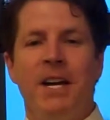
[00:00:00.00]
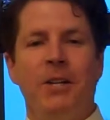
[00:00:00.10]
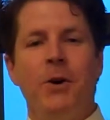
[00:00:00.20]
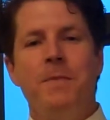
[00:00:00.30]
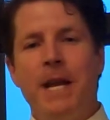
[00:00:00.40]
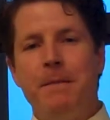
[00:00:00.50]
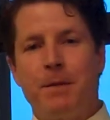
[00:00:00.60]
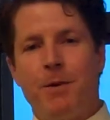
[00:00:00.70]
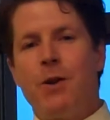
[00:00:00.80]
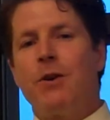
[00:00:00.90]
Hello, my name
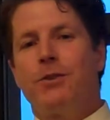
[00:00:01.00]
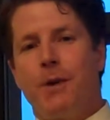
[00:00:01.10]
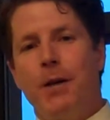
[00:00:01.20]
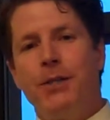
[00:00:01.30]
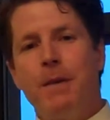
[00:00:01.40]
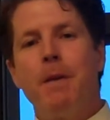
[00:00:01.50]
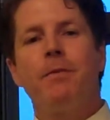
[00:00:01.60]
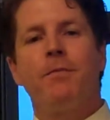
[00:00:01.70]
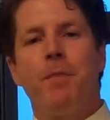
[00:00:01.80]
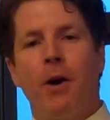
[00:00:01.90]
is Bernard Tracci, a
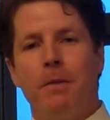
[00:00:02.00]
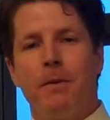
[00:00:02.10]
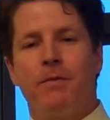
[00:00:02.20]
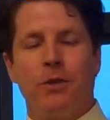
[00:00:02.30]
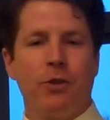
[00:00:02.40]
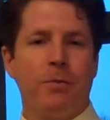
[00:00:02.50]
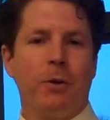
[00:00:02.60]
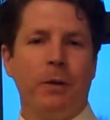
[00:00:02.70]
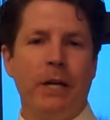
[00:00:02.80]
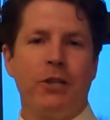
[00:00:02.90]
Member of Parliament for
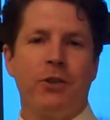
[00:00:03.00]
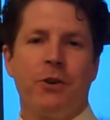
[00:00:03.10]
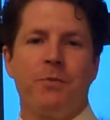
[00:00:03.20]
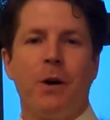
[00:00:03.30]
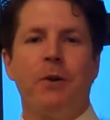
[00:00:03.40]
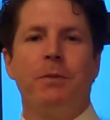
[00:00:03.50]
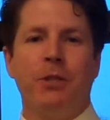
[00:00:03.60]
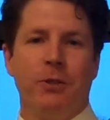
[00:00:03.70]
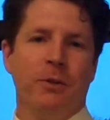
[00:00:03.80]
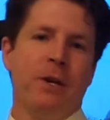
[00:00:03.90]
Etobicoke Lakeshore, and welcome
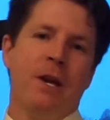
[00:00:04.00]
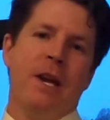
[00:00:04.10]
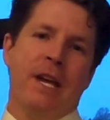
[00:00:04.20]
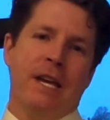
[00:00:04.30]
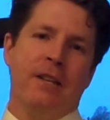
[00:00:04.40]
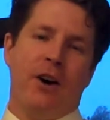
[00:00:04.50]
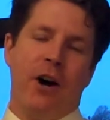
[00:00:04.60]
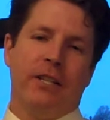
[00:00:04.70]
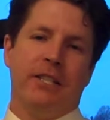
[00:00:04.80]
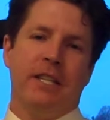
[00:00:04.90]
to In the
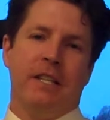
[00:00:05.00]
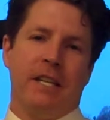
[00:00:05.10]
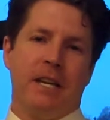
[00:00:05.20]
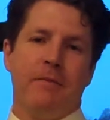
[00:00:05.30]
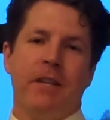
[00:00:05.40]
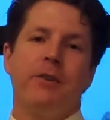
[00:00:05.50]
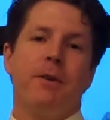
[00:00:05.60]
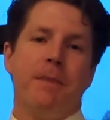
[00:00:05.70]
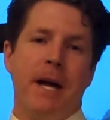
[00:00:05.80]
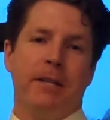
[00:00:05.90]
Hot Seat, the video
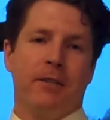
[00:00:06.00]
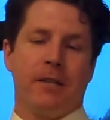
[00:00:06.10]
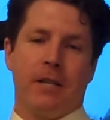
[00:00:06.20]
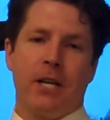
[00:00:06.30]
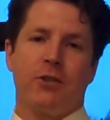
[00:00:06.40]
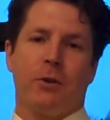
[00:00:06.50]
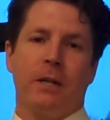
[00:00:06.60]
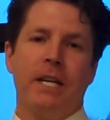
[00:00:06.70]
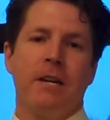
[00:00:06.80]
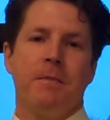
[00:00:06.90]
companion to the Lakeshore
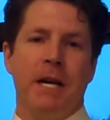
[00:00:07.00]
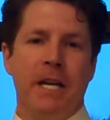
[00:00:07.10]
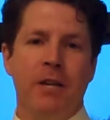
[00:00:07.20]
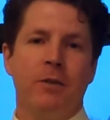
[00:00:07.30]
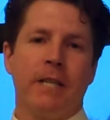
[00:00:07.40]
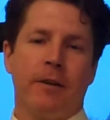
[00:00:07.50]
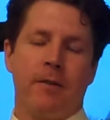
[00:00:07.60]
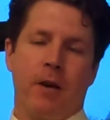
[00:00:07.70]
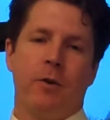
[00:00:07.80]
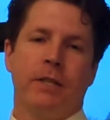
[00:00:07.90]
Link, my e-newsletter
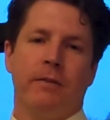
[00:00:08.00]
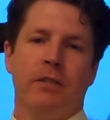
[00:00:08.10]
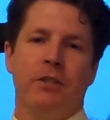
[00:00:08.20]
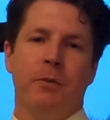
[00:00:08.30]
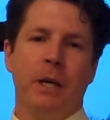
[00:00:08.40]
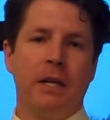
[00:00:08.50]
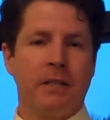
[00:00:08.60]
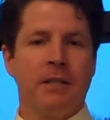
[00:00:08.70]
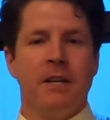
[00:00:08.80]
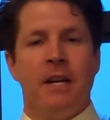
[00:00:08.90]
that goes every 2
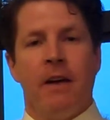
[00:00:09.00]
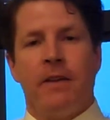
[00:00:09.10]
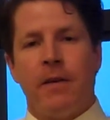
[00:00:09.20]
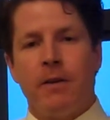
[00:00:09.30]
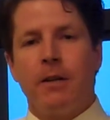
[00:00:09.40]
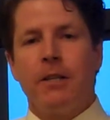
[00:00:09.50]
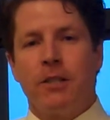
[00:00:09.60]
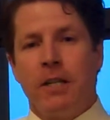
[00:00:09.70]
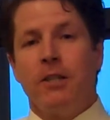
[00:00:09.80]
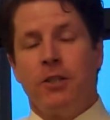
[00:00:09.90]
weeks. If you haven't already
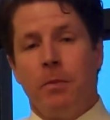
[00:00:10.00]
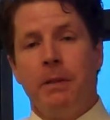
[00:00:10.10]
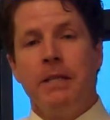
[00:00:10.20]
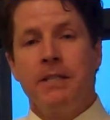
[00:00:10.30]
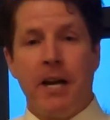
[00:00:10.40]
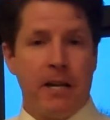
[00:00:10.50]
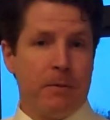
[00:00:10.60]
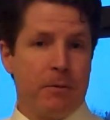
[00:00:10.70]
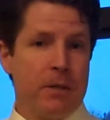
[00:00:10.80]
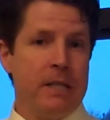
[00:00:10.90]
done so, please sign
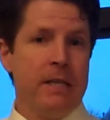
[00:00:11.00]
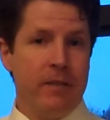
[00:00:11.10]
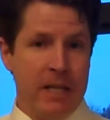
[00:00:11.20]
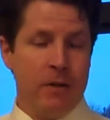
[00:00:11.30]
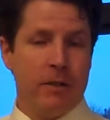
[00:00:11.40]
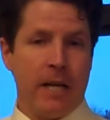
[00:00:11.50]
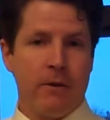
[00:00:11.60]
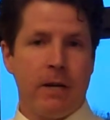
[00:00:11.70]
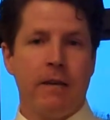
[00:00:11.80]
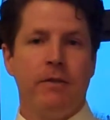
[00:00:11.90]
up to receive the
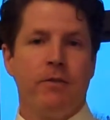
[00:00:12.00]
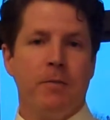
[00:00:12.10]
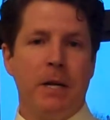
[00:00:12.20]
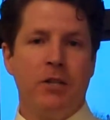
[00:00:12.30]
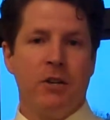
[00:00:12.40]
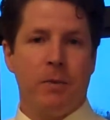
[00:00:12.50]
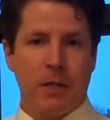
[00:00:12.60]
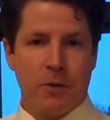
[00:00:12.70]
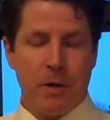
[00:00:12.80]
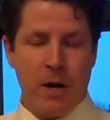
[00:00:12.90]
e-newsletter. I give information on
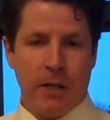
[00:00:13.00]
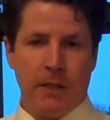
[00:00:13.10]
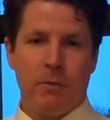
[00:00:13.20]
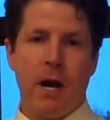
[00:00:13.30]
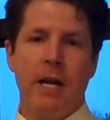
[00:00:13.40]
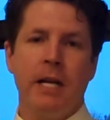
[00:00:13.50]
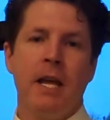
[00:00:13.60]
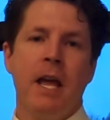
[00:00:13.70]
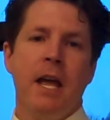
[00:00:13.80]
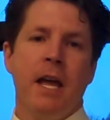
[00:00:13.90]
what's going on in the riding
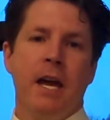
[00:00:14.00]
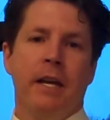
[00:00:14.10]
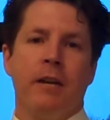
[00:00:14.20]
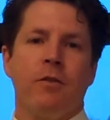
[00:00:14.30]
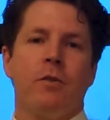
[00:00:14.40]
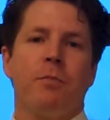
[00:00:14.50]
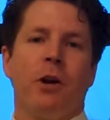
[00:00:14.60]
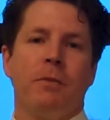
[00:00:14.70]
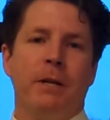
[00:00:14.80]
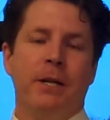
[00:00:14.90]
and here on
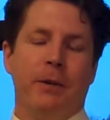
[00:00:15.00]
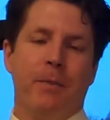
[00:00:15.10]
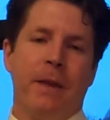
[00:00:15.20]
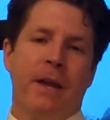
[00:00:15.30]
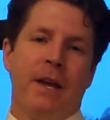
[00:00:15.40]
Parliament Hill.